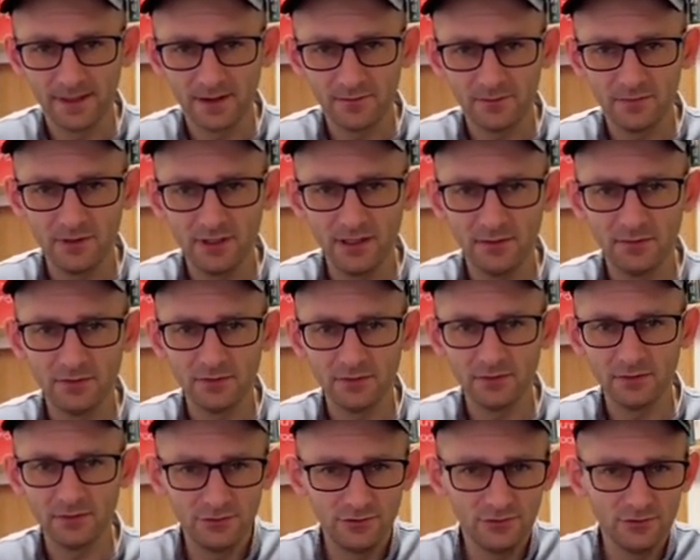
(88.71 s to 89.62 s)
be able
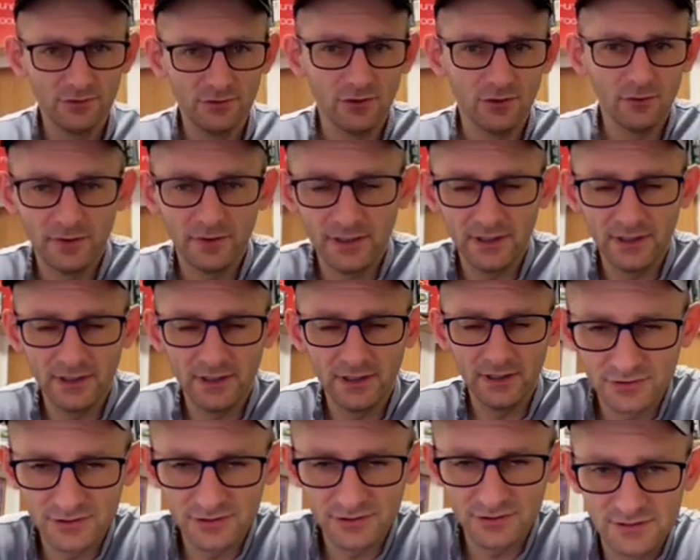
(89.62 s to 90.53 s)
to open
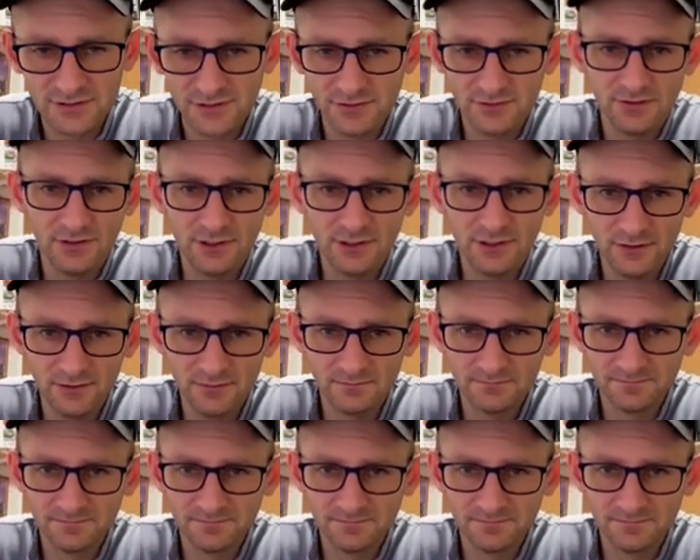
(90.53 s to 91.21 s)
Android Studio,